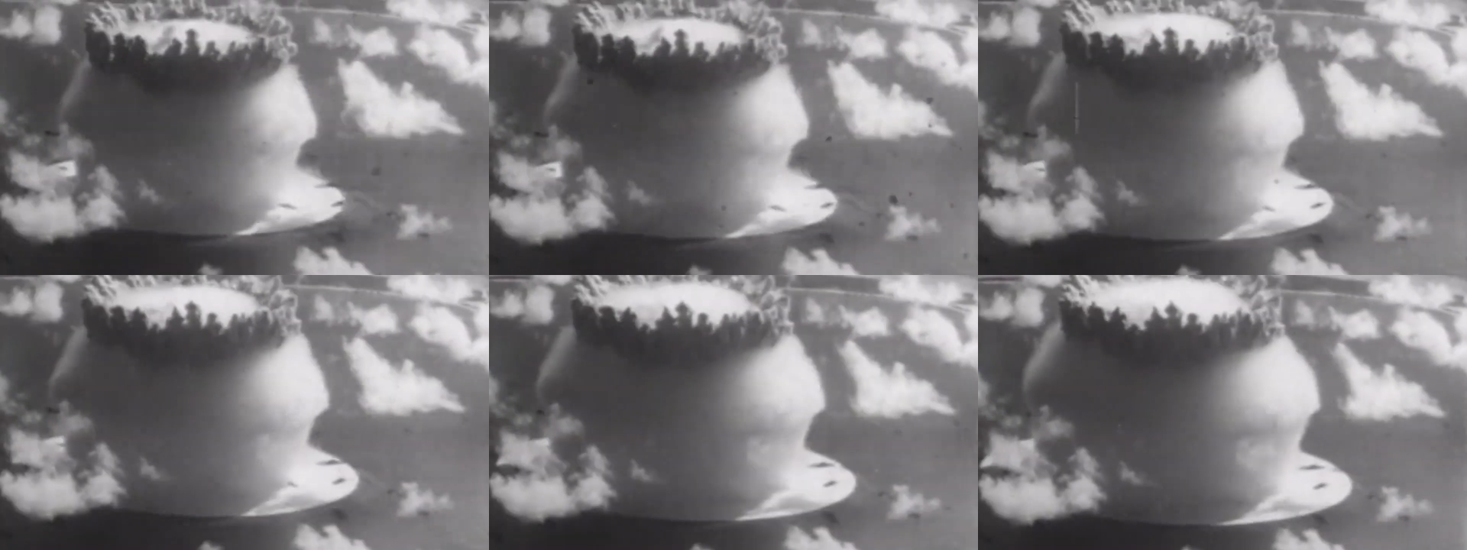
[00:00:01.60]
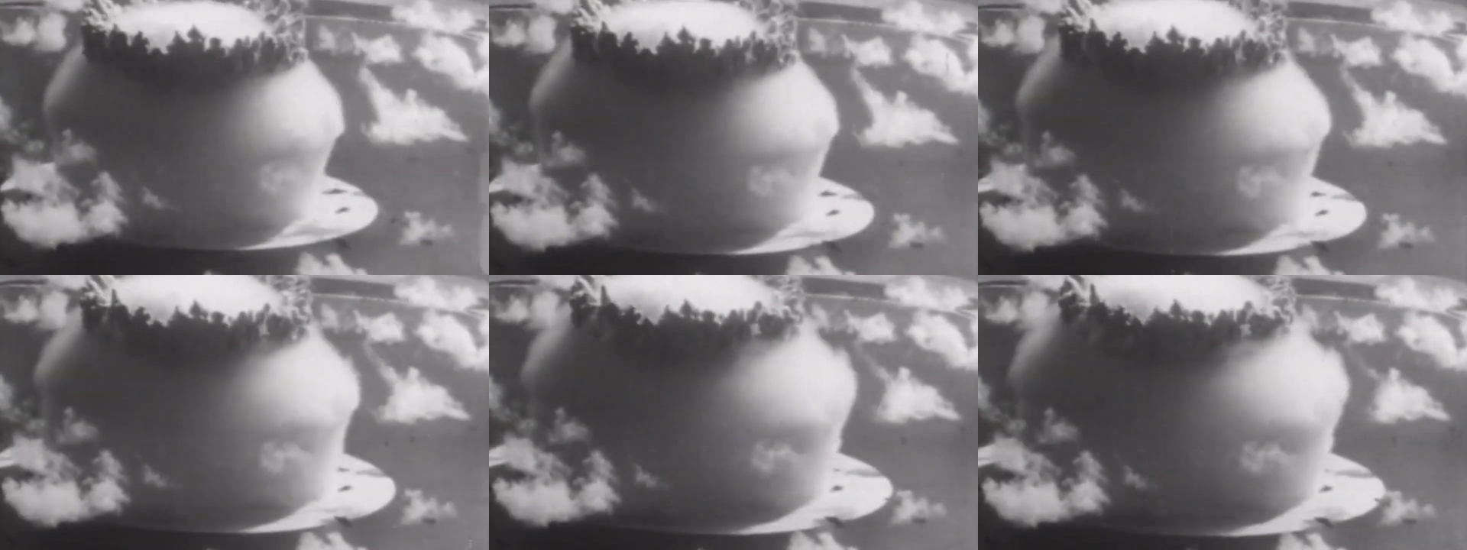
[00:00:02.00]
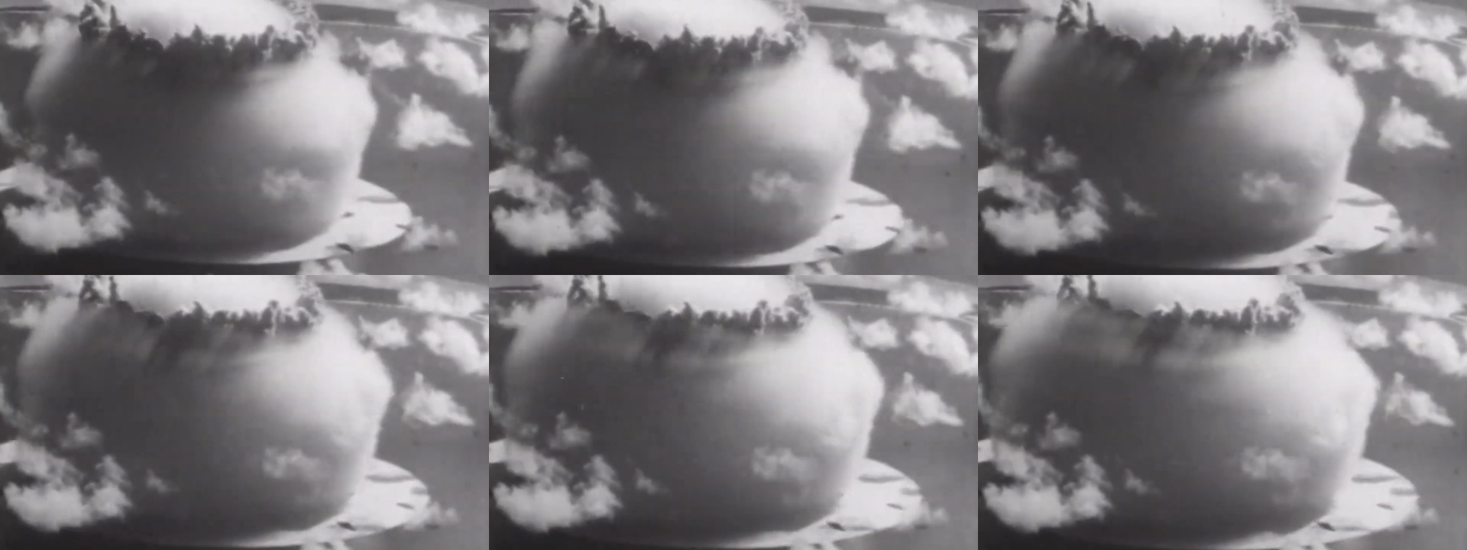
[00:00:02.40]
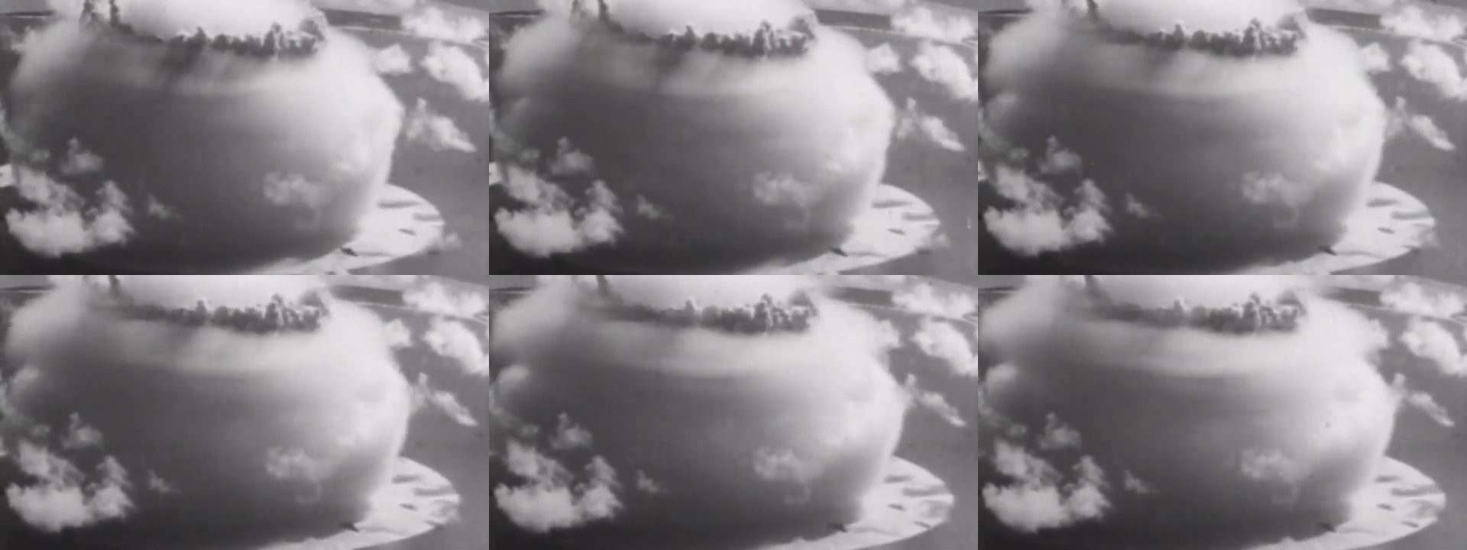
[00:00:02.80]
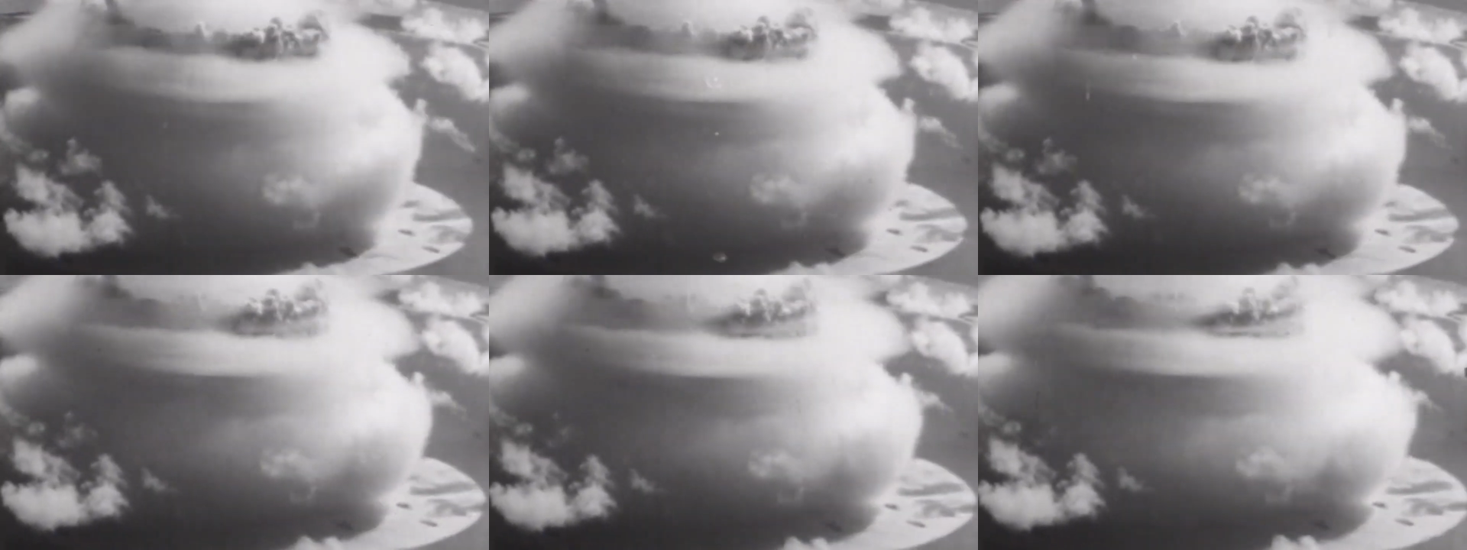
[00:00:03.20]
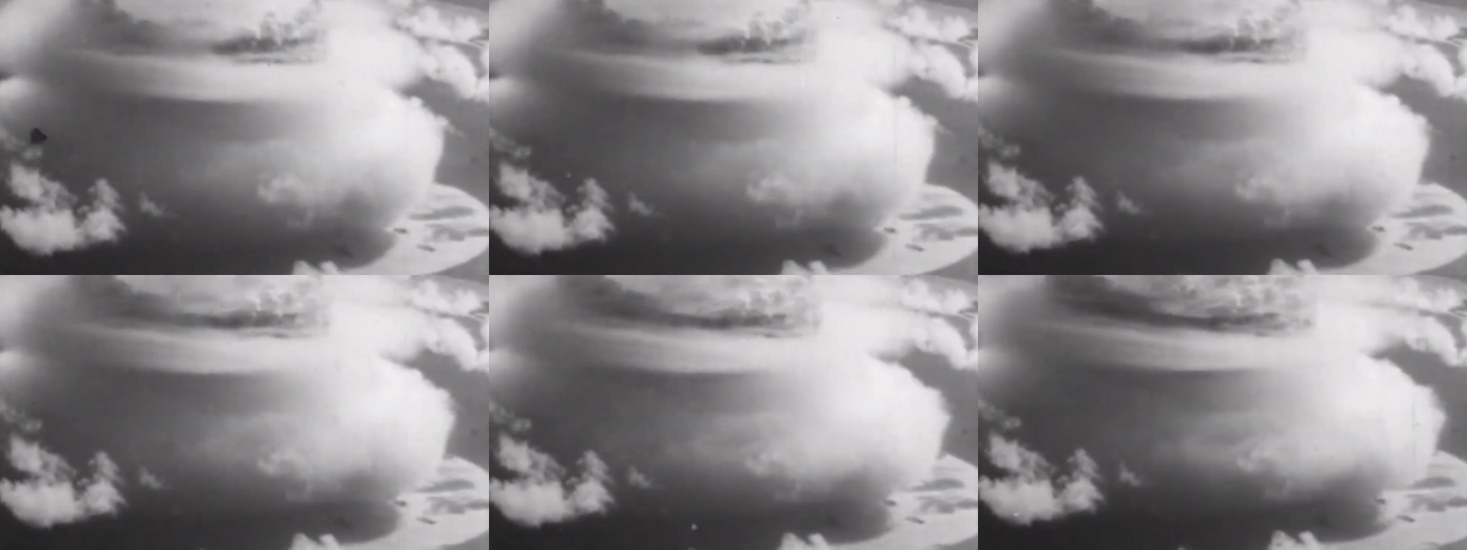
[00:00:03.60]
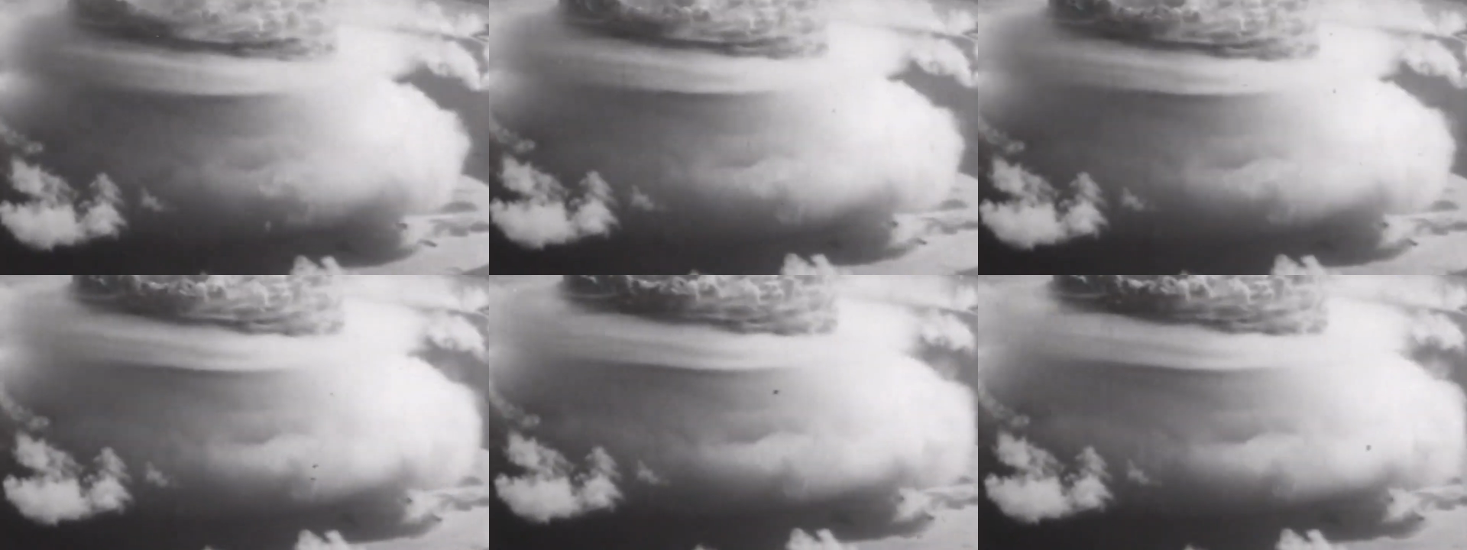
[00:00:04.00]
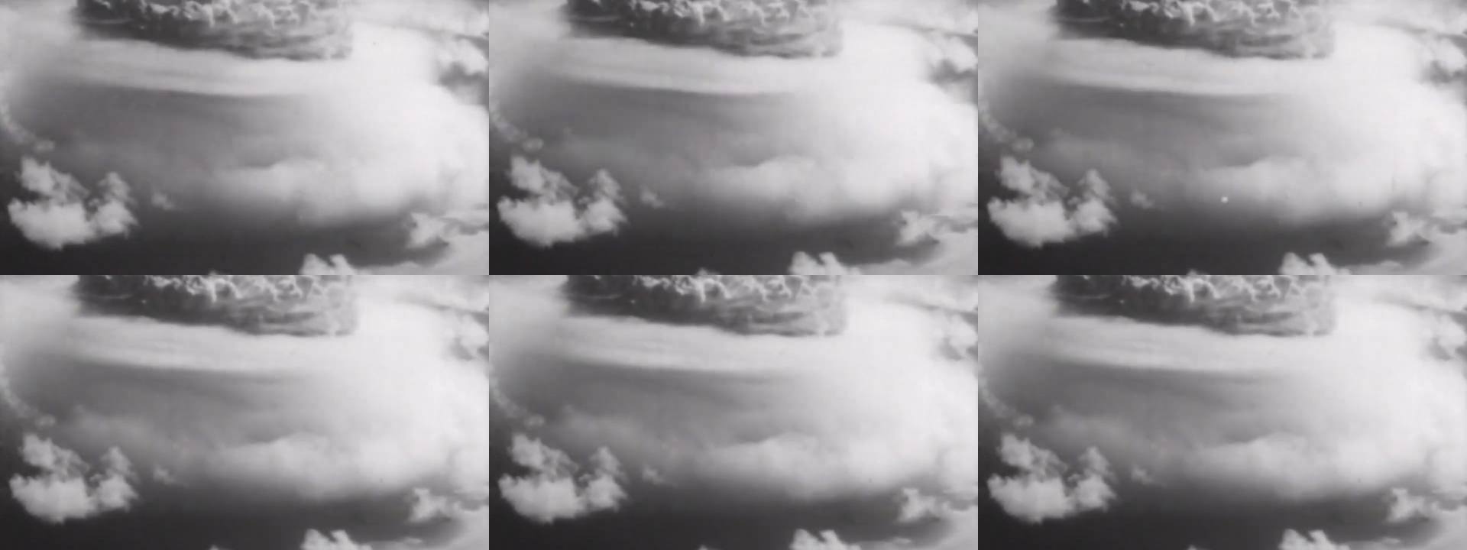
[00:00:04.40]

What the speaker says: No face is visible, so there are no lips to read.